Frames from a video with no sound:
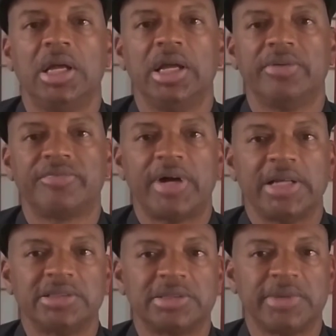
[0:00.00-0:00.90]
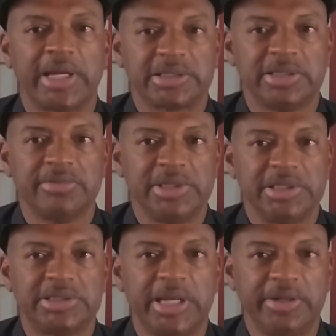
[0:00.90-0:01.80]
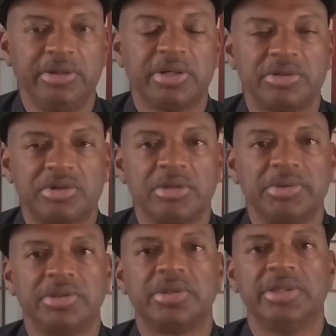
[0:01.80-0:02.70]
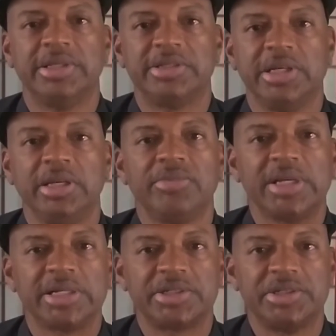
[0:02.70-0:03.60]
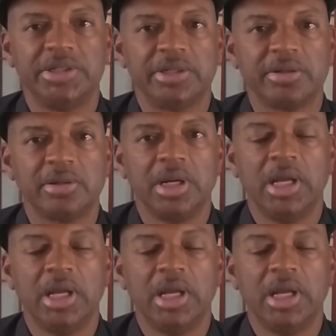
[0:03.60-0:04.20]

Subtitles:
and find some activities that you contribute to the team next year,